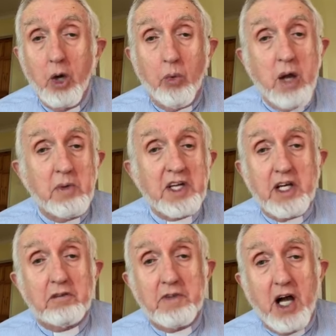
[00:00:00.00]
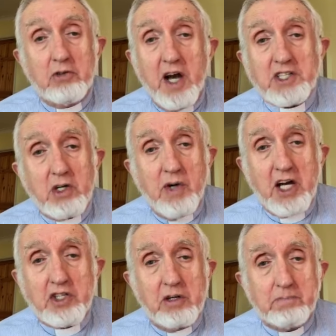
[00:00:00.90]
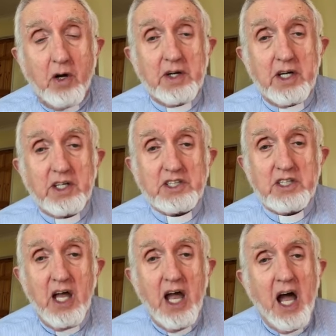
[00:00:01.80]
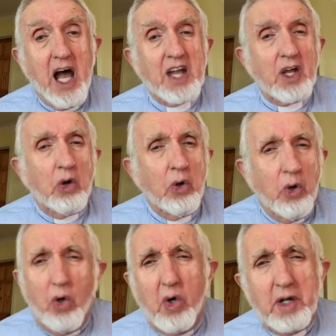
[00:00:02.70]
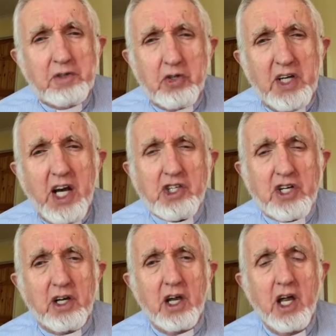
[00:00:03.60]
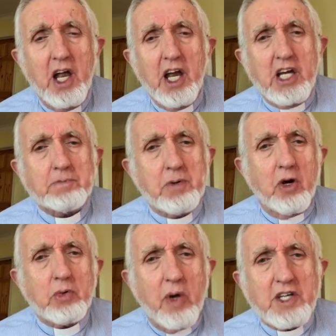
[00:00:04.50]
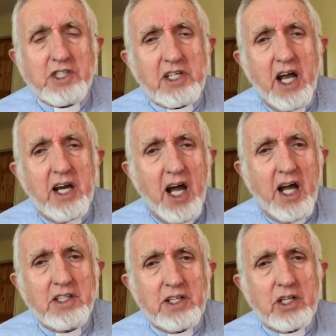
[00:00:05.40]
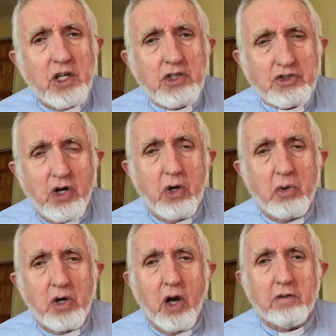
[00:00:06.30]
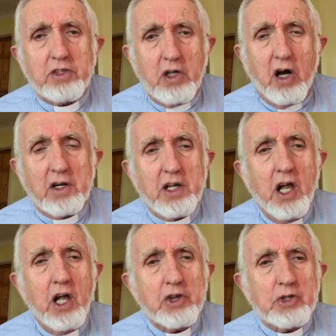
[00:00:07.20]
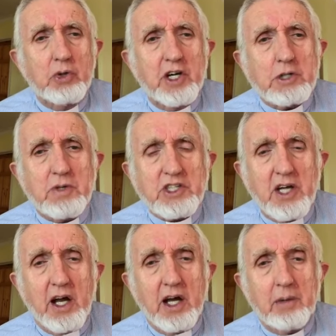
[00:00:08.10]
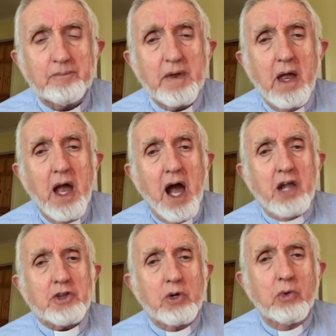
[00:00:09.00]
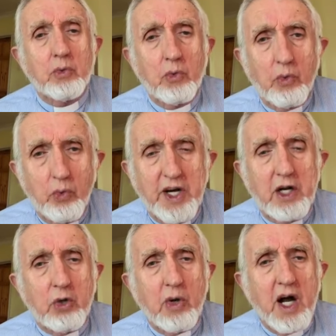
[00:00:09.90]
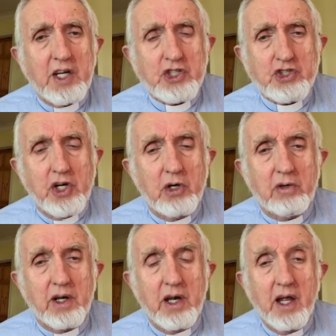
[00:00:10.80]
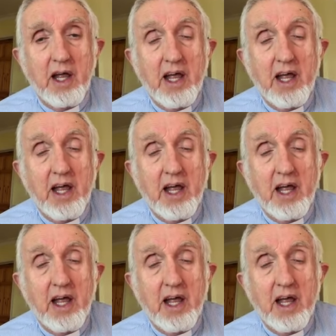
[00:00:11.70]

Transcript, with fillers: when we give our resurrection bodies, and the whole of creation is brought once again under the control of God through his Messiah and through we who are his children.